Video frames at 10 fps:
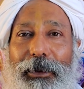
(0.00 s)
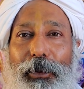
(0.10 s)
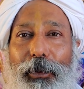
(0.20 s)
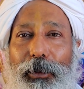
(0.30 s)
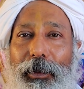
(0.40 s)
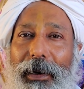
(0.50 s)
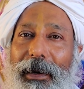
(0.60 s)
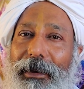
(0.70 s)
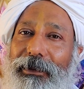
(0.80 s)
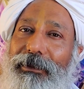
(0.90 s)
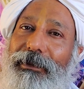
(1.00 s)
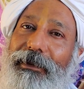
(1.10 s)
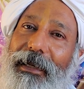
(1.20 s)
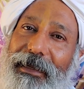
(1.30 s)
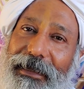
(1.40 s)
who was
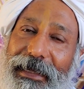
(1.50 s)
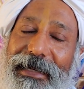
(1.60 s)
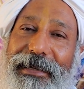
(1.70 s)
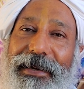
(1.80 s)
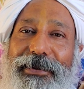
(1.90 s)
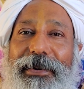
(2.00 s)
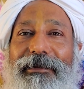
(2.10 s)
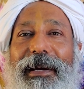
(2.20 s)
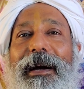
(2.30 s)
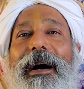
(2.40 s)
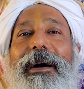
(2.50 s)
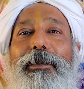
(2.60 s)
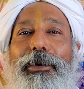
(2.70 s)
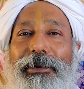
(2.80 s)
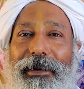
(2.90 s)
the lineage of the
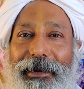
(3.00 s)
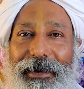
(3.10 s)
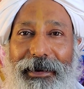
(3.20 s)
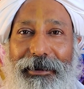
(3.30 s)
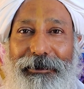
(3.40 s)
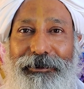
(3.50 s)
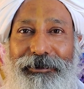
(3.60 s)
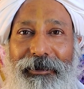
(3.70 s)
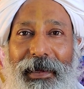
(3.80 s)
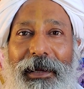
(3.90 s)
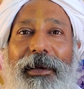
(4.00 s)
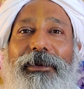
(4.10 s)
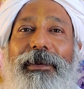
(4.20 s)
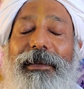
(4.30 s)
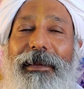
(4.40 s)
Kakapujandar,
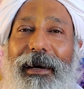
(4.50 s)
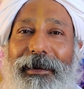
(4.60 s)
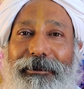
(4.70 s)
Siddha.